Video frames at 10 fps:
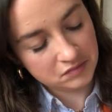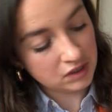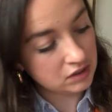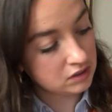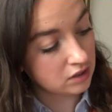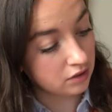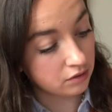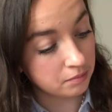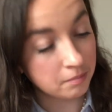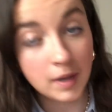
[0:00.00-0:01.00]

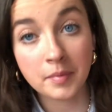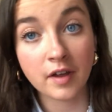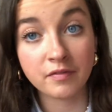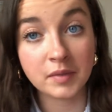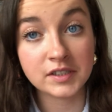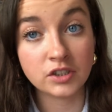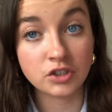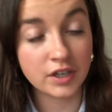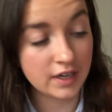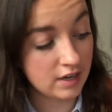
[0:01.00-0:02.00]
So maybe I've missed a
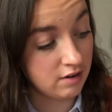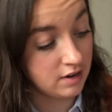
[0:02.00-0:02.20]
trick here,